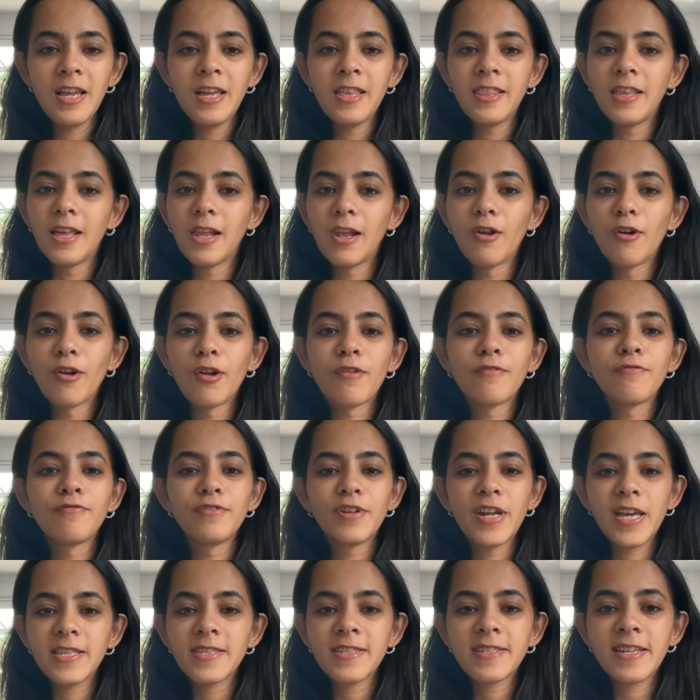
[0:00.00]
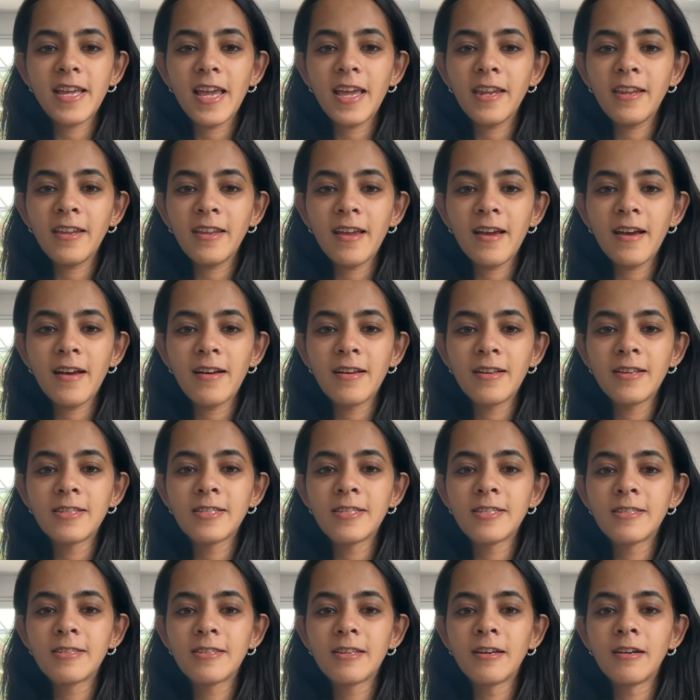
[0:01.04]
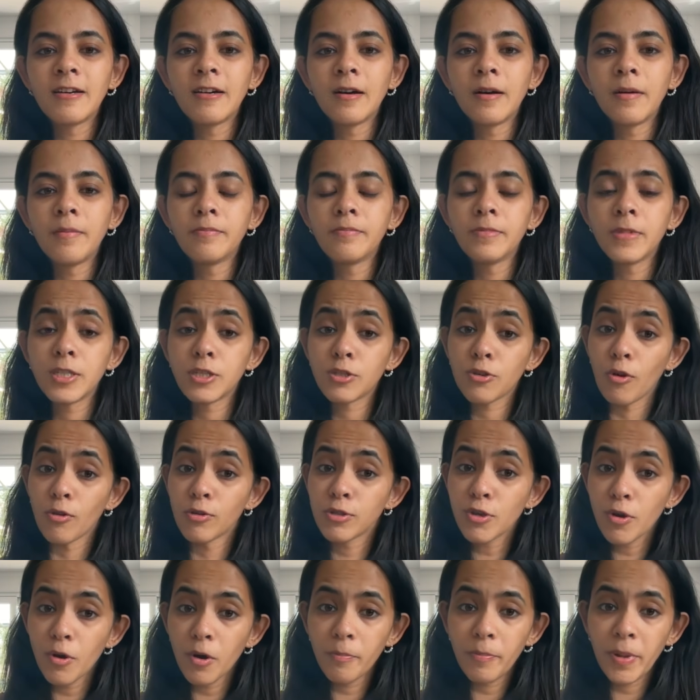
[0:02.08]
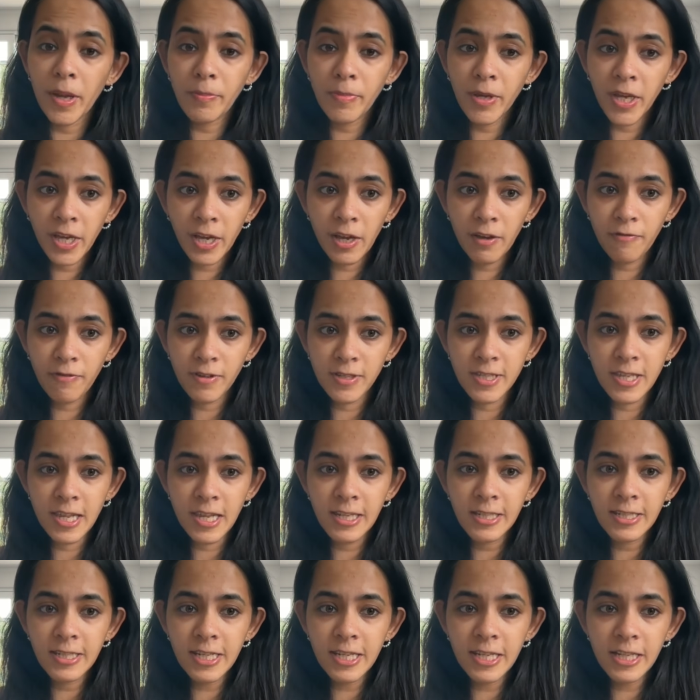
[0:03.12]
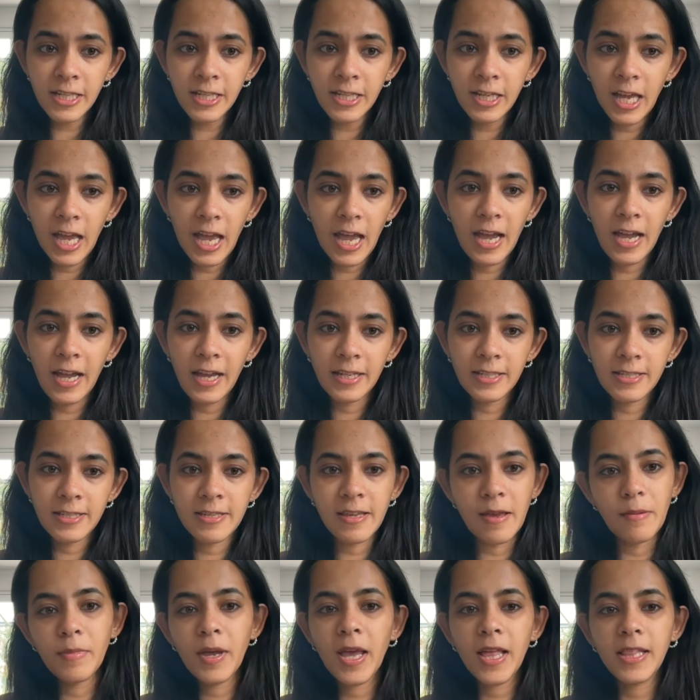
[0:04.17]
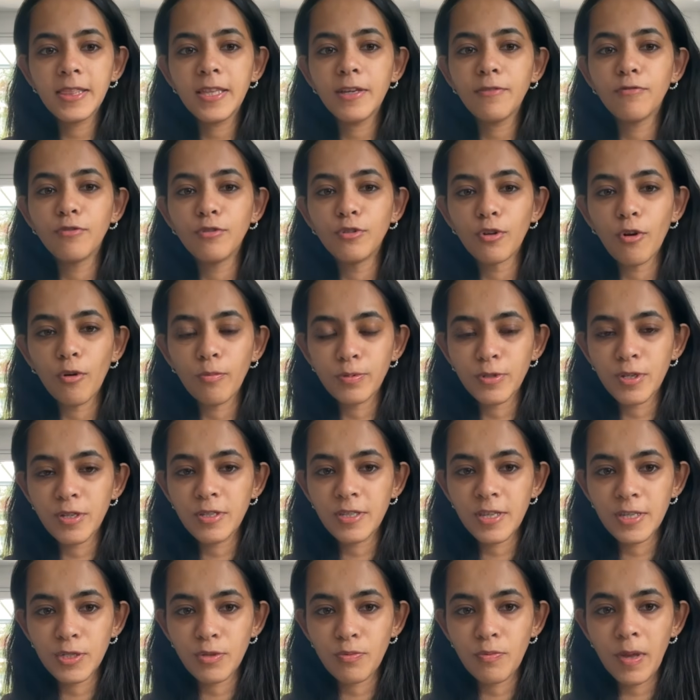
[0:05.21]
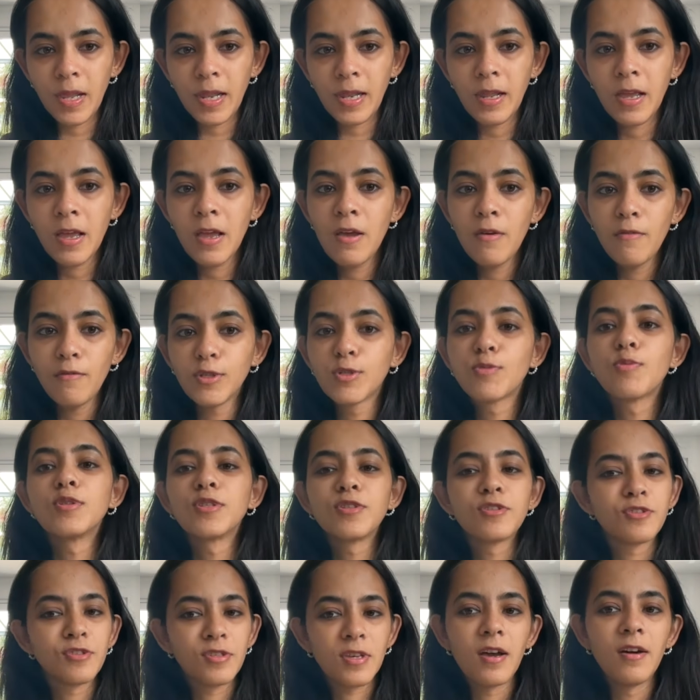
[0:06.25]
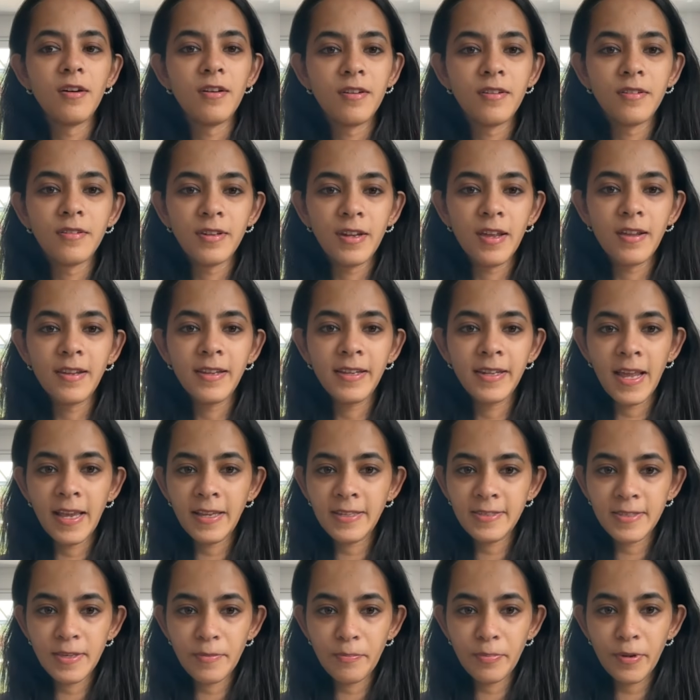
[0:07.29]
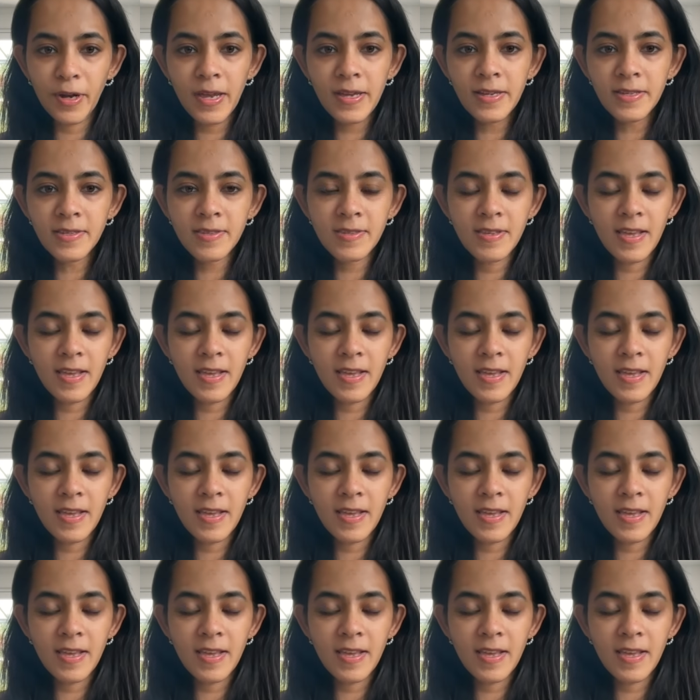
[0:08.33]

There are a lot of rest areas. There's also a baby care facility and some healthy food options as well, which was a really nice surprise.